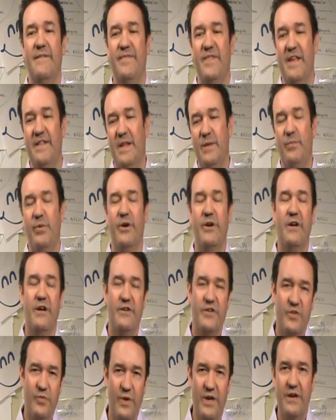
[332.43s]
And then put it on
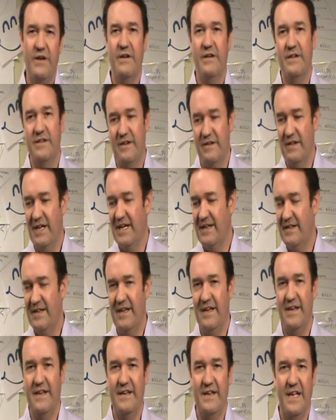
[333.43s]
your Twitter and your LinkedIn
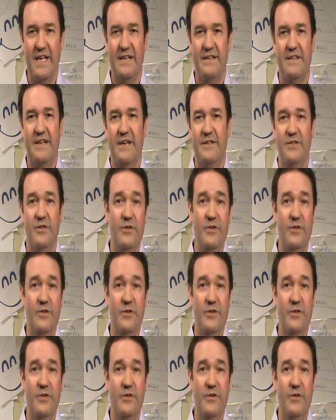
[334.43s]
and